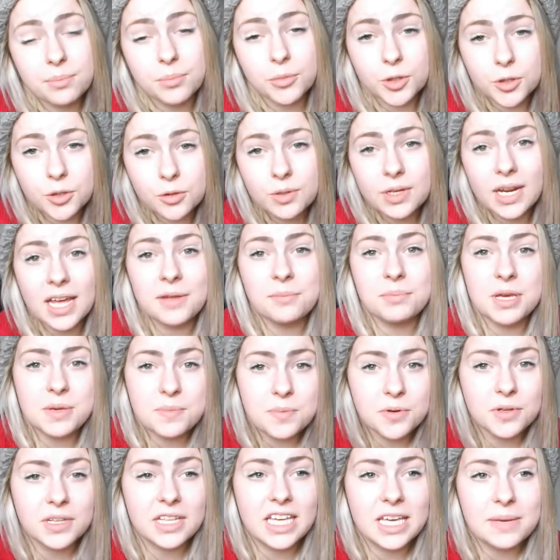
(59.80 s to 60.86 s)
mood and
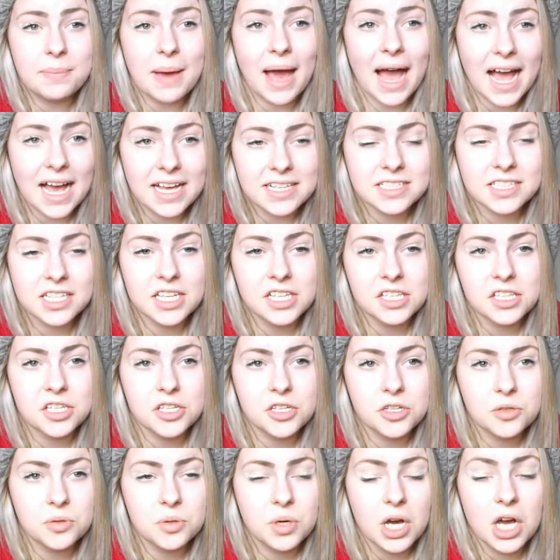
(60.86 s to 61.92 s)
people keep asking
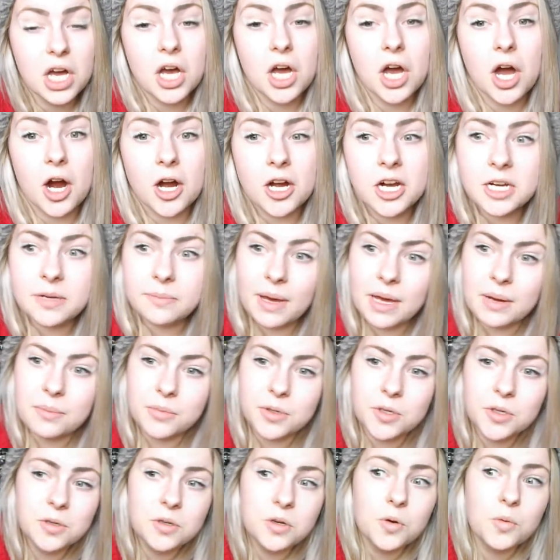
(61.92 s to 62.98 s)
you, are you in a bad
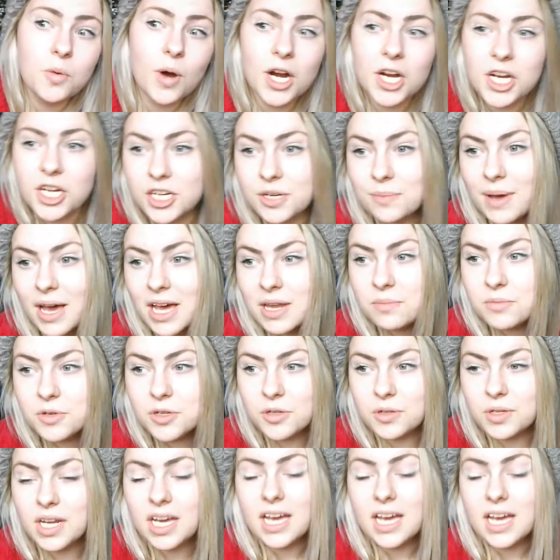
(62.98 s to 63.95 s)
mood? Why are you in a bad mood?